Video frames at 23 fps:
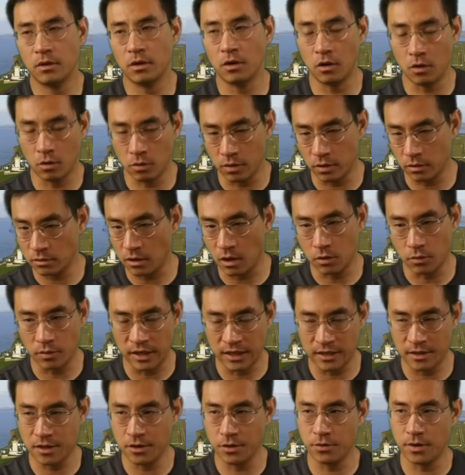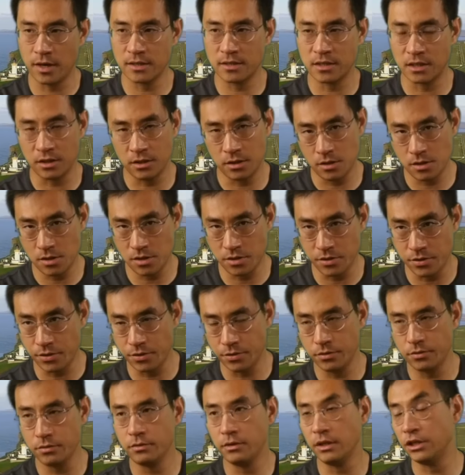not only in the U.S., in
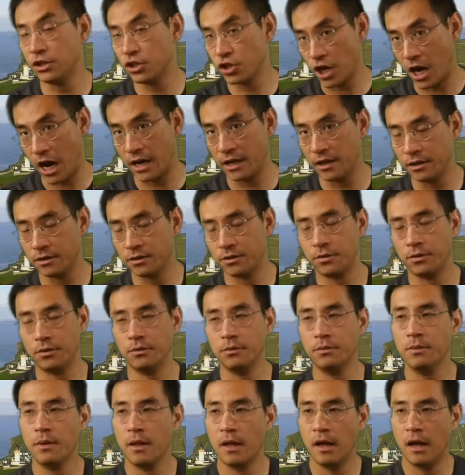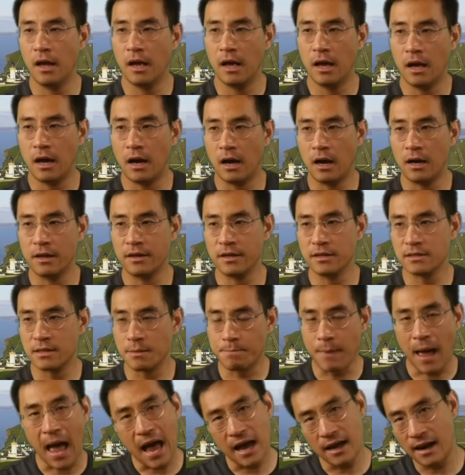EU, in China too, there's a
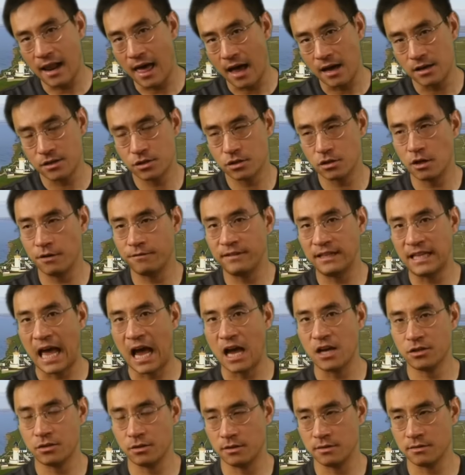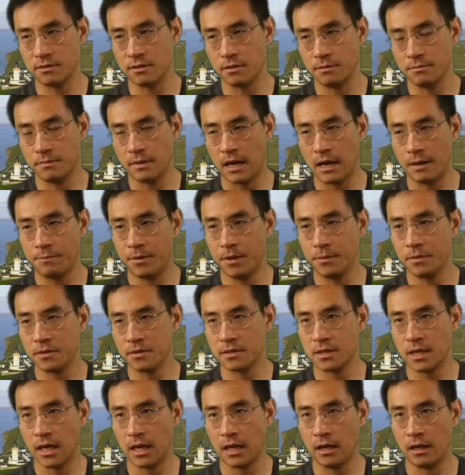backlash of nationalism, and people
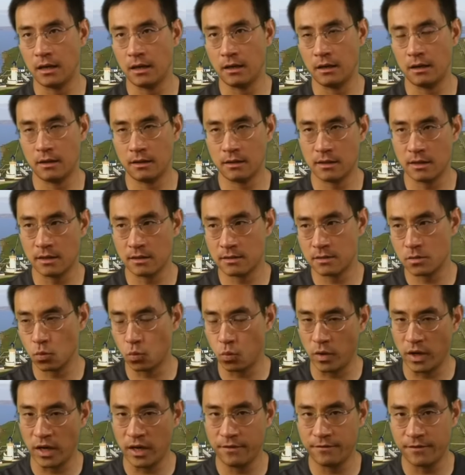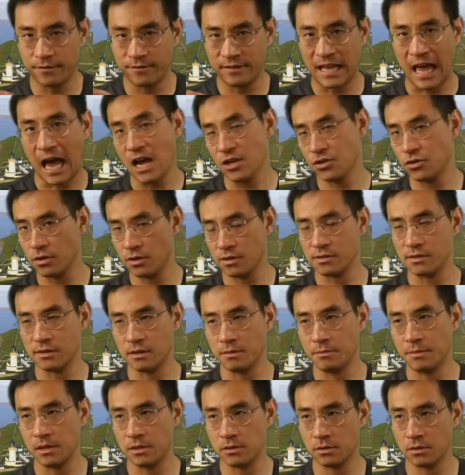say this wave of
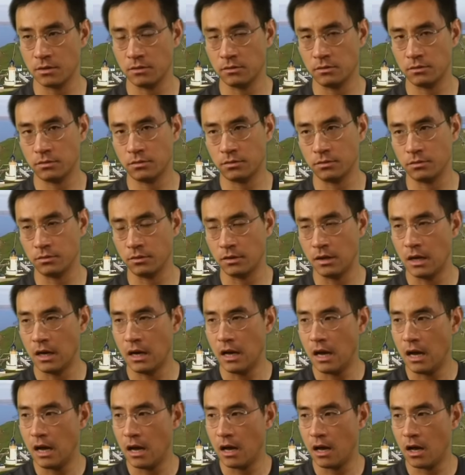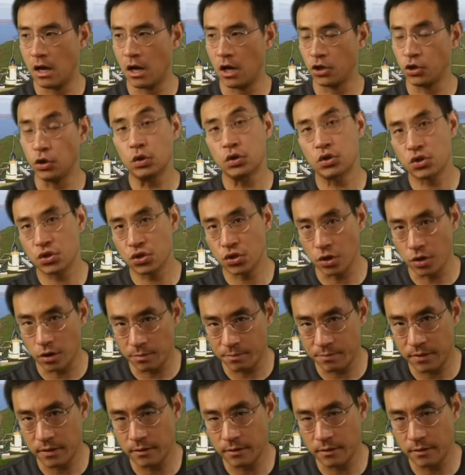nationalism is going to usurp